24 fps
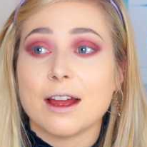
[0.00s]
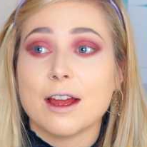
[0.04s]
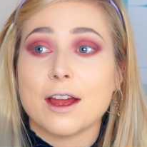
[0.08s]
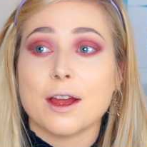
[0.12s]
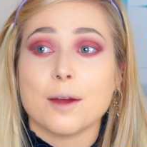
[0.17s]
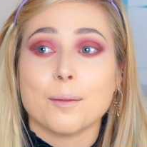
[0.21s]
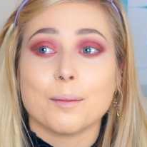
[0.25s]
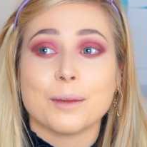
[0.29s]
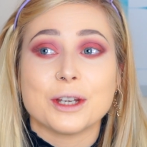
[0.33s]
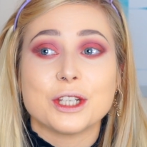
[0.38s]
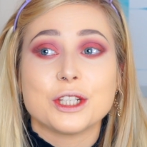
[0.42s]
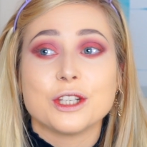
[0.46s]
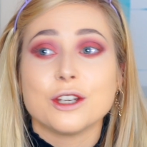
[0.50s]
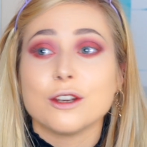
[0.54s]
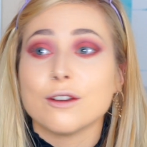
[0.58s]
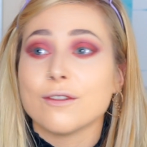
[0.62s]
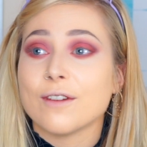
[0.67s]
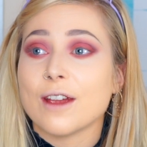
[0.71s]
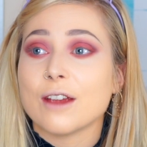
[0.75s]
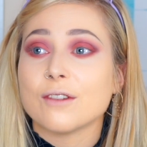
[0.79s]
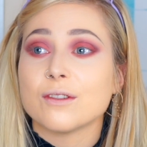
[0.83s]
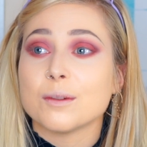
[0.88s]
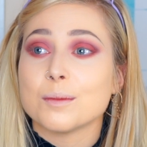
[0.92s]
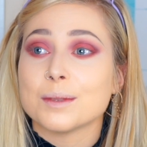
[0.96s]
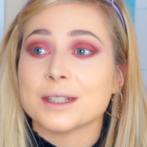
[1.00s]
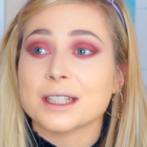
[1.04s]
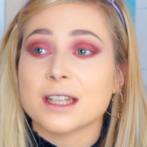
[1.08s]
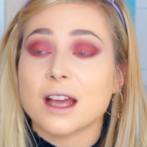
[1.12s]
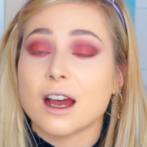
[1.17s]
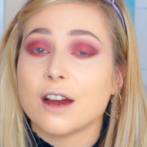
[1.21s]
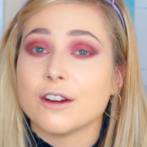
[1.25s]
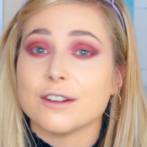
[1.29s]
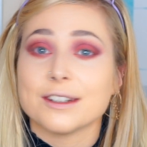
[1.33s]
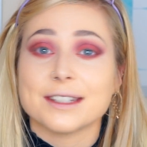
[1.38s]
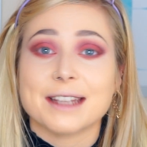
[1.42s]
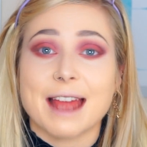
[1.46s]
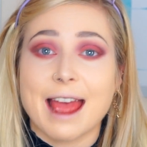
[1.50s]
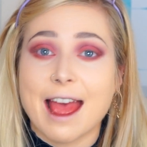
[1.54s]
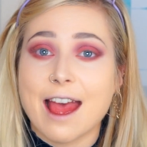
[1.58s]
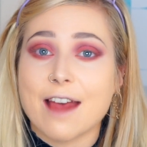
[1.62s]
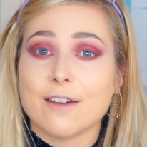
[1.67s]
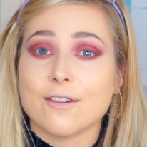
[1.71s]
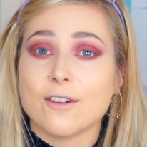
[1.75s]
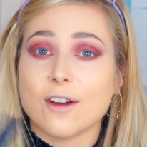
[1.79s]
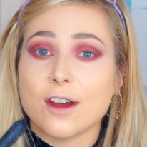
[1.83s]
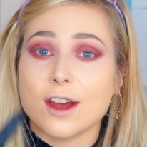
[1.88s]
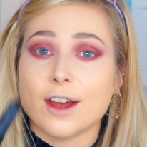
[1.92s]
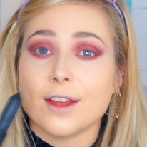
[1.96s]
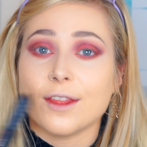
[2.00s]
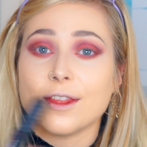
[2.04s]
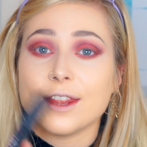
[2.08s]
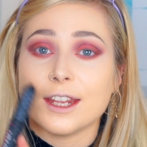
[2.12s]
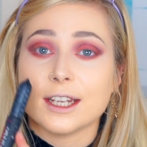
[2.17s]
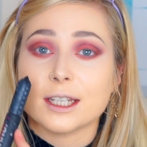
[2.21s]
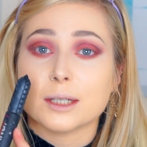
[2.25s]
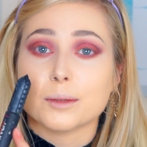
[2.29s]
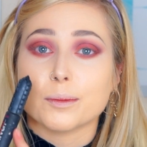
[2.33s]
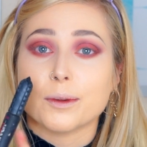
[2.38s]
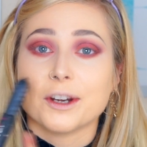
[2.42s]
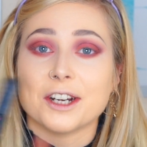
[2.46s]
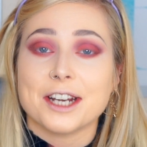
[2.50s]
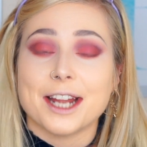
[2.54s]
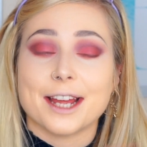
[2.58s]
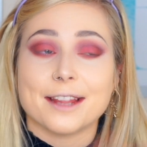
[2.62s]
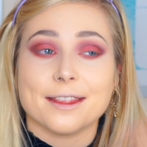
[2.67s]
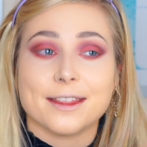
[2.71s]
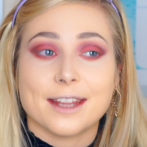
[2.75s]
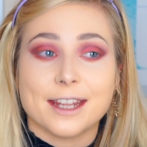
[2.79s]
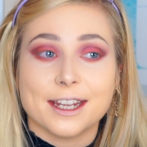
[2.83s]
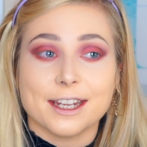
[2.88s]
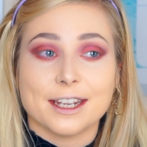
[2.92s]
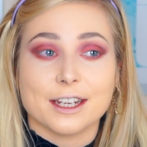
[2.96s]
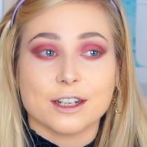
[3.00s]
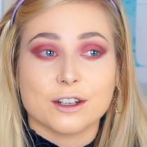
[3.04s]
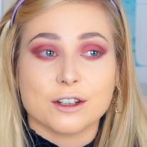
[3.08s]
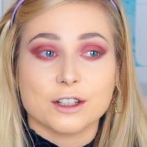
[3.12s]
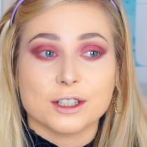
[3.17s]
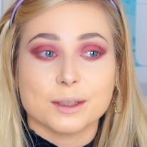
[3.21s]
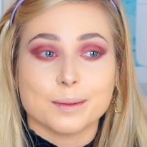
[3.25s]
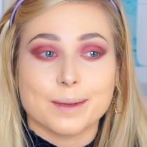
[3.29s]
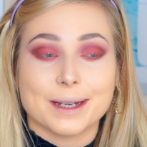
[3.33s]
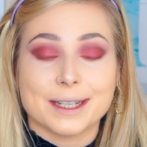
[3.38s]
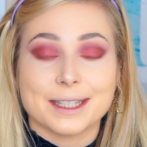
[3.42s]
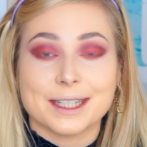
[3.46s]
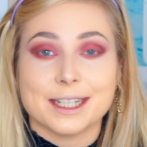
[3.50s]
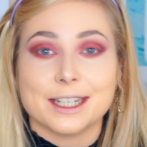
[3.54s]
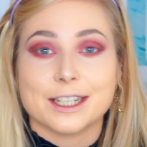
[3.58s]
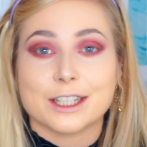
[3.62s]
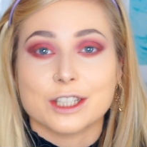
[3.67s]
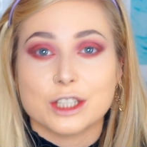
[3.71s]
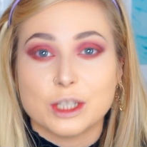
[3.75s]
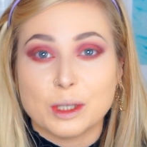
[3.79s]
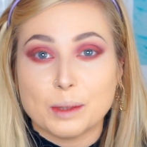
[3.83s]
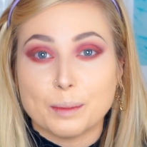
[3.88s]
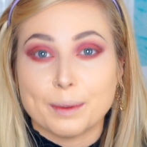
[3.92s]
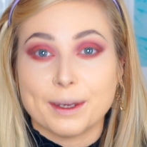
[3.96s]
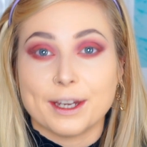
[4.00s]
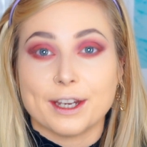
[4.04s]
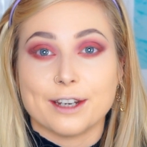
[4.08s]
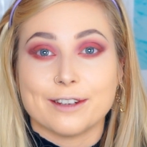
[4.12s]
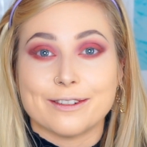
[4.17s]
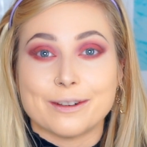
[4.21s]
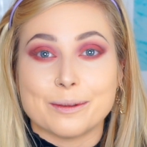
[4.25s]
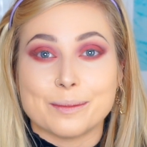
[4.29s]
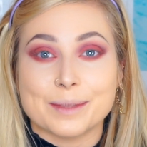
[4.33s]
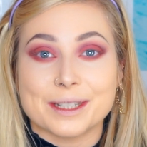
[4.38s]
My two favourite mascaras ever, this one and the IT Cosmetics Superhero